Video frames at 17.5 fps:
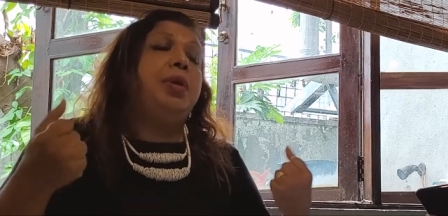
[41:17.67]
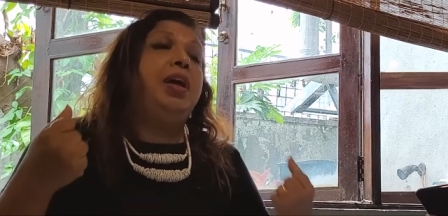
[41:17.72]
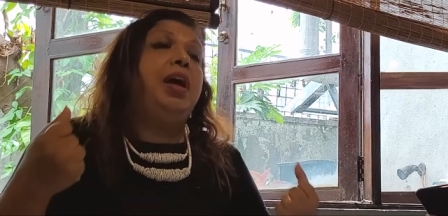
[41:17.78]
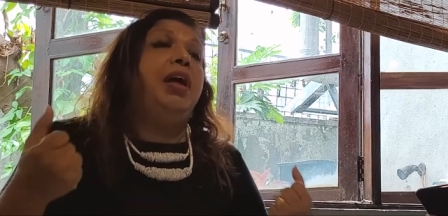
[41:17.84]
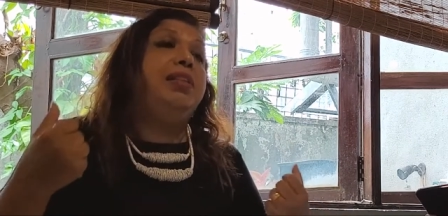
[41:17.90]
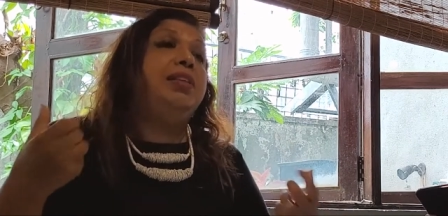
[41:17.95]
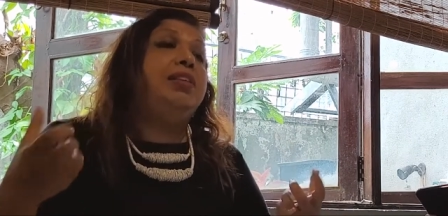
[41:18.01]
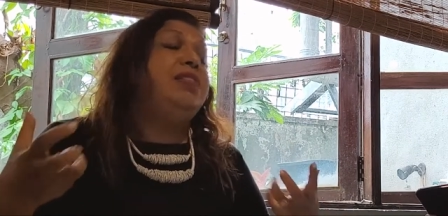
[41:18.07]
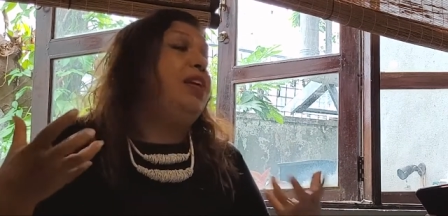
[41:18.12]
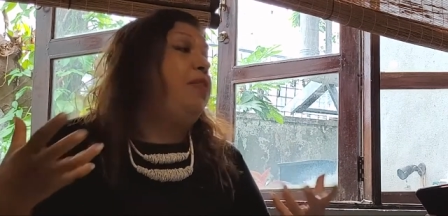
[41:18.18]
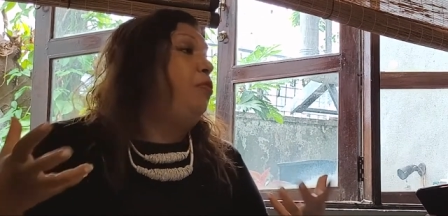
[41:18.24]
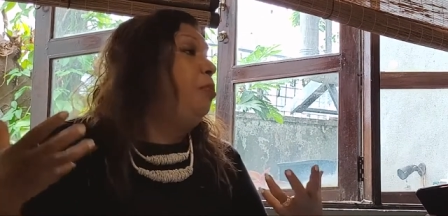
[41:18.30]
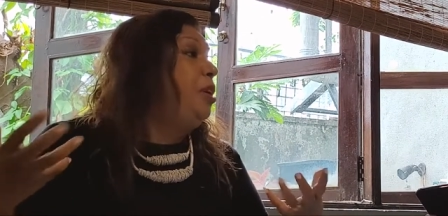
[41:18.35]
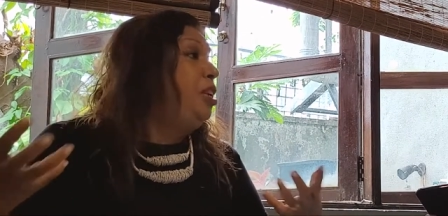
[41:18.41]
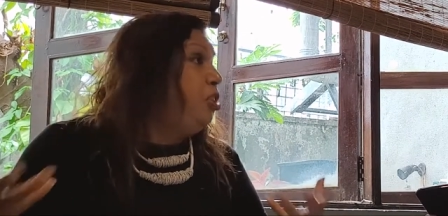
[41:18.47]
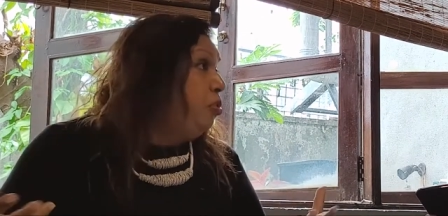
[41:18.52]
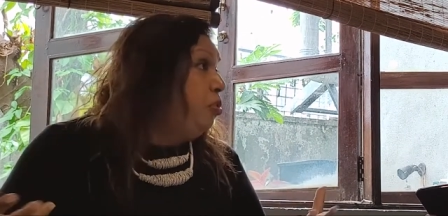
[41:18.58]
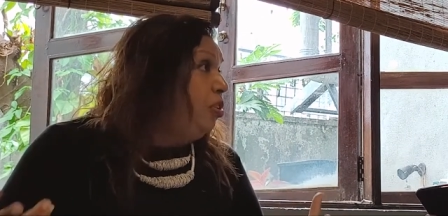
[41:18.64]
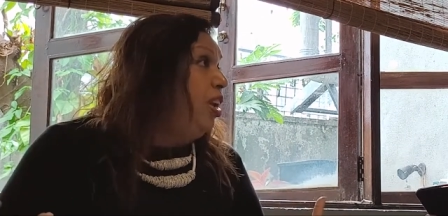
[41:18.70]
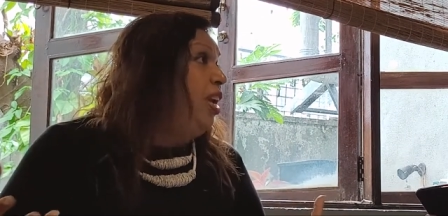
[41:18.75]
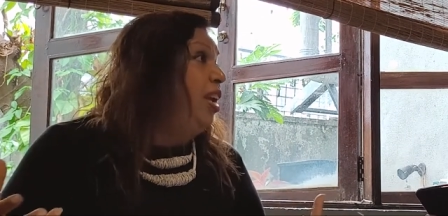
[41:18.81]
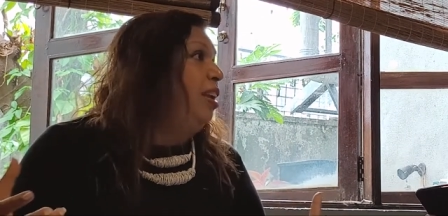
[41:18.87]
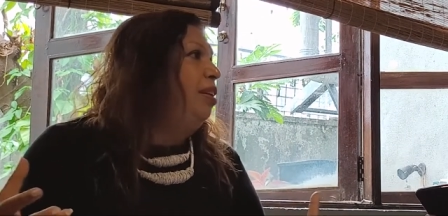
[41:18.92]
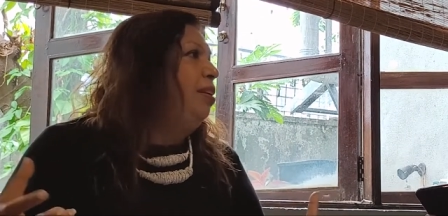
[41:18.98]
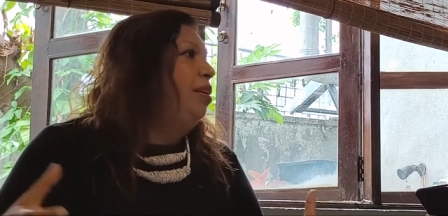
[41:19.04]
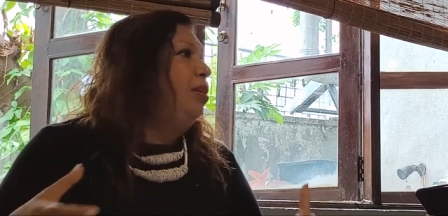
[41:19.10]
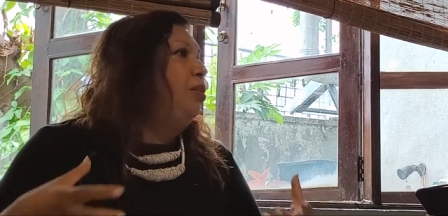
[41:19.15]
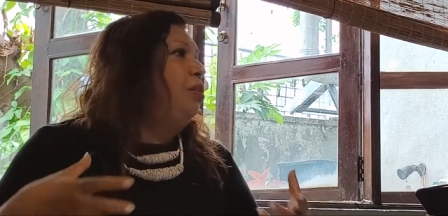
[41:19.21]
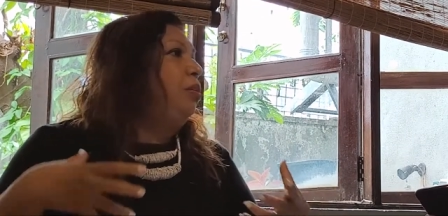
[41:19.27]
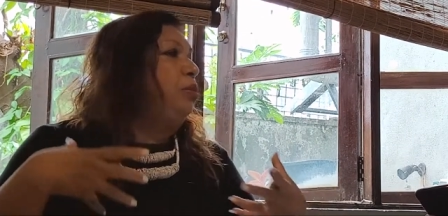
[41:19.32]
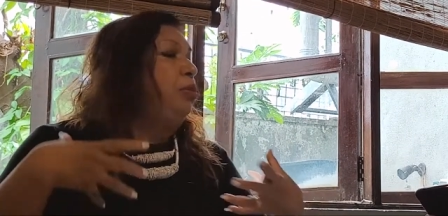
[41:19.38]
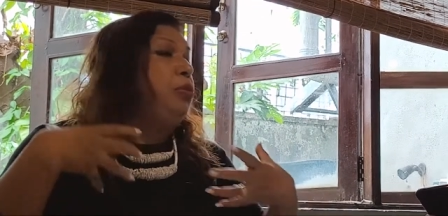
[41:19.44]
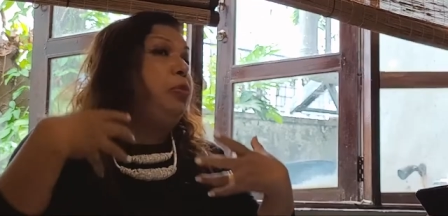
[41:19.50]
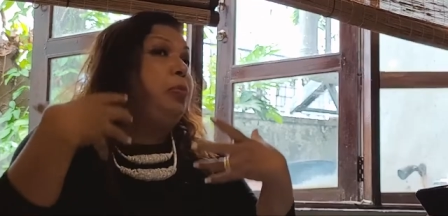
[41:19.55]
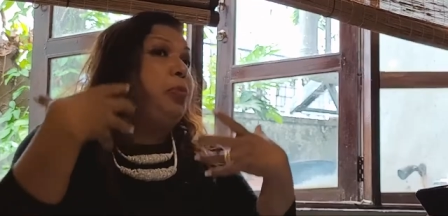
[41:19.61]
Others have to be trained uh,
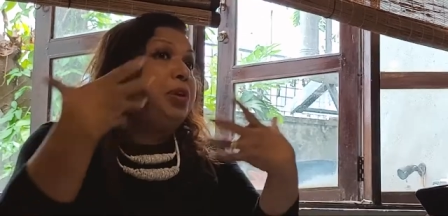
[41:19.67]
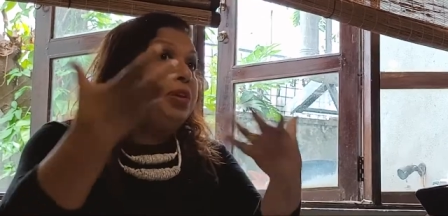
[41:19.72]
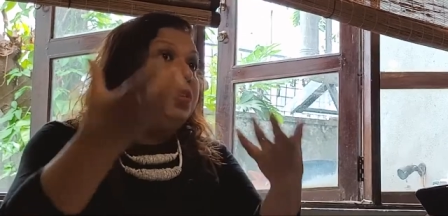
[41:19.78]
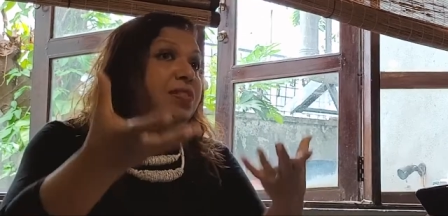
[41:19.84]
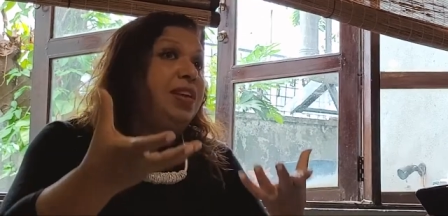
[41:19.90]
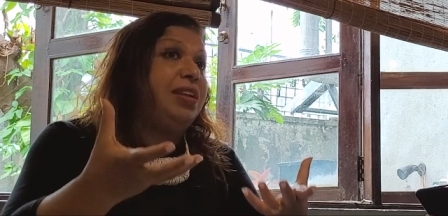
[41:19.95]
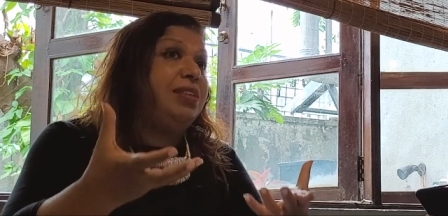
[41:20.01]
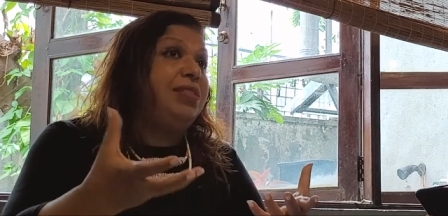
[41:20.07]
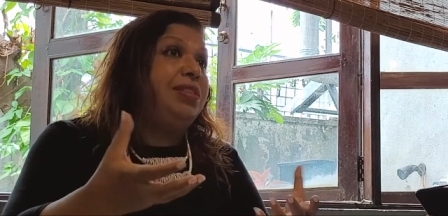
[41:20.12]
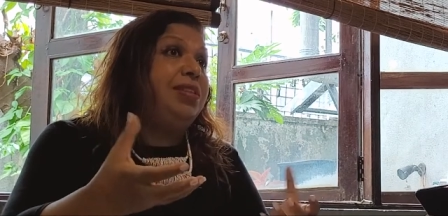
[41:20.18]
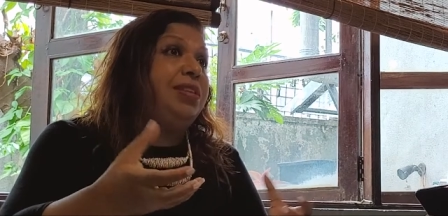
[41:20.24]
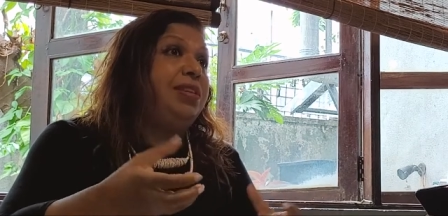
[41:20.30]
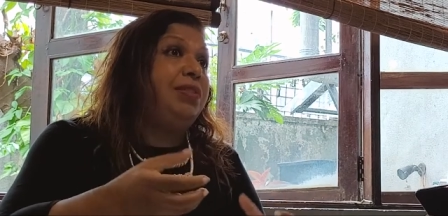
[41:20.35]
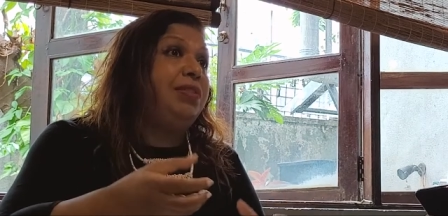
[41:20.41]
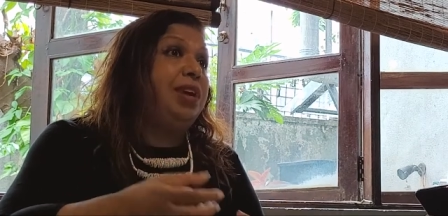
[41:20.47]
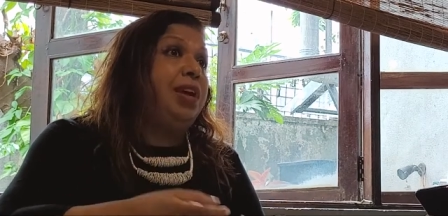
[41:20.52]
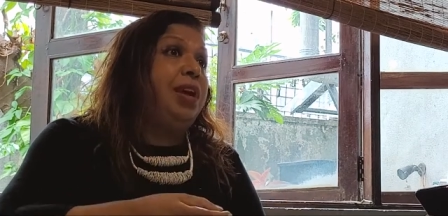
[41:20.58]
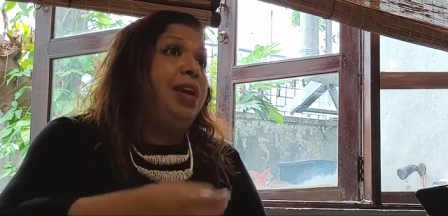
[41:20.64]
to be sensitive,